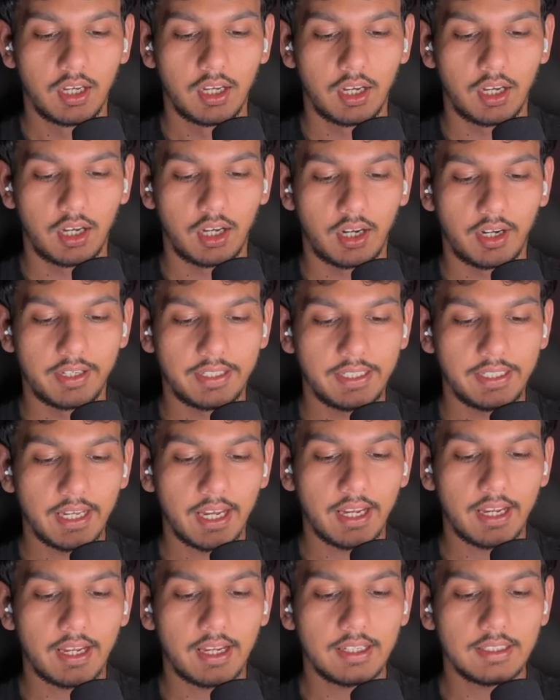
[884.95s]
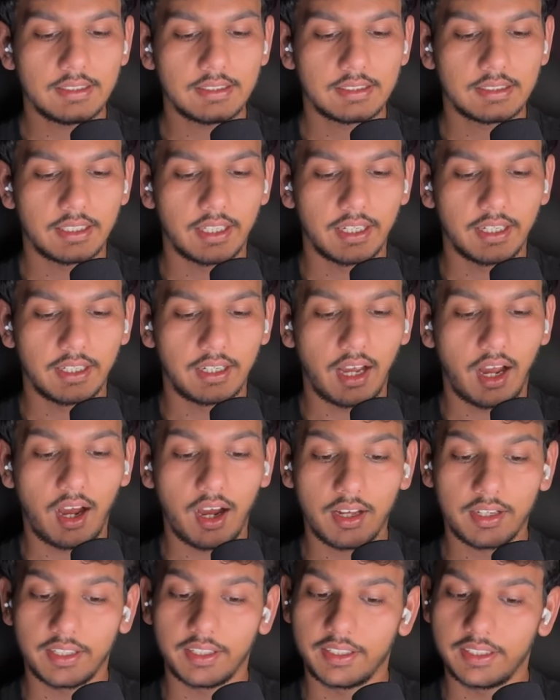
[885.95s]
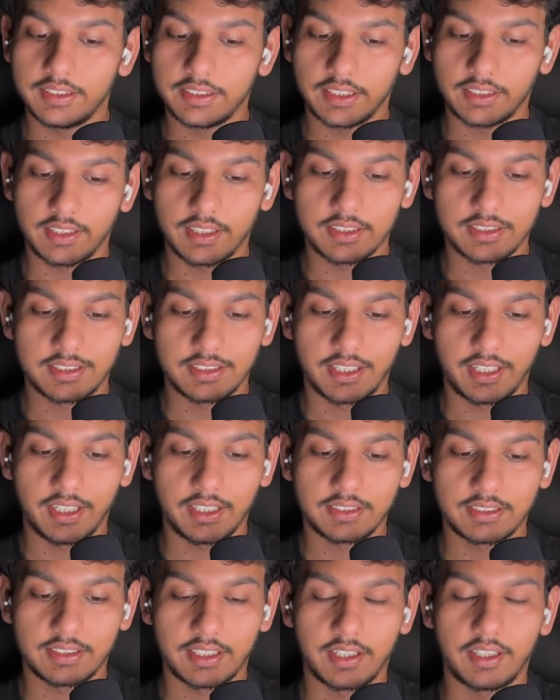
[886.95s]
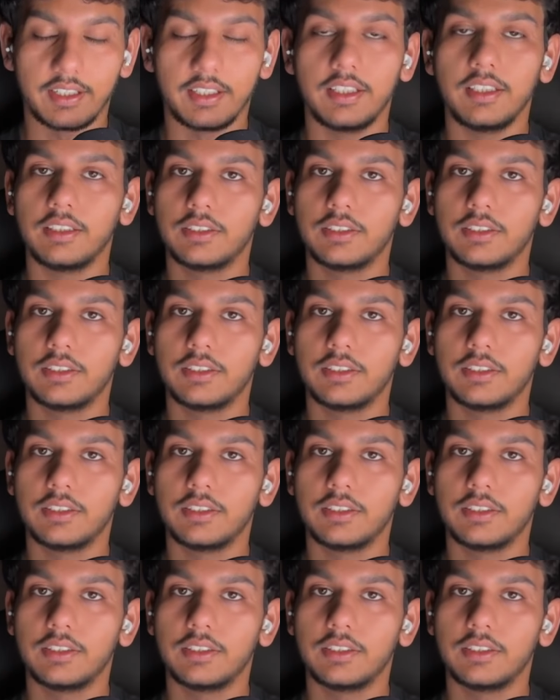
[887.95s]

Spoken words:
DIS are increasing their stakes steadily.